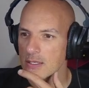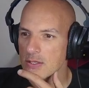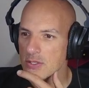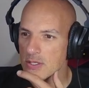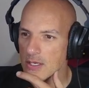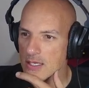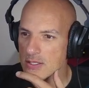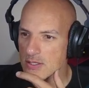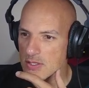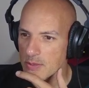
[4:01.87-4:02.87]
So last
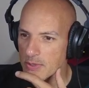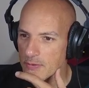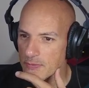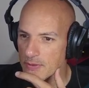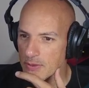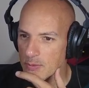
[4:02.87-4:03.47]
October the 5th